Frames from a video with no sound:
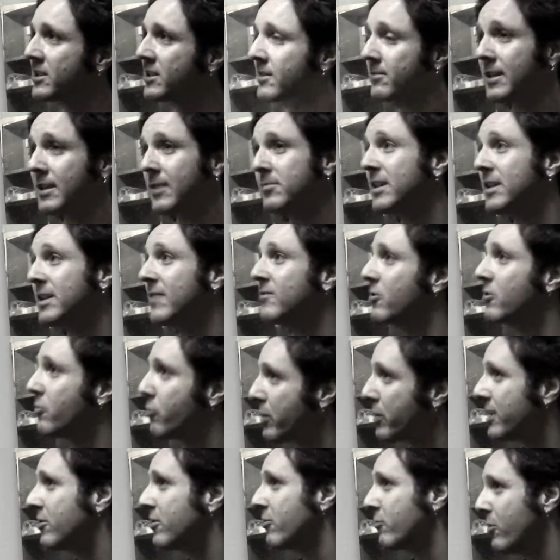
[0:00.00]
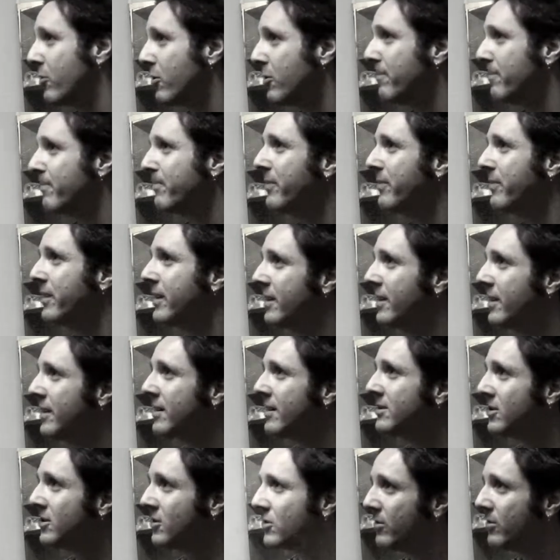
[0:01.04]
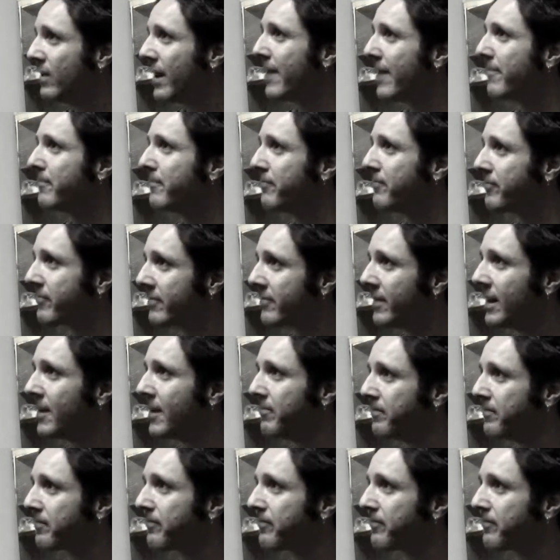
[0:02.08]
Sometimes you have to read the room to do that. Yeah.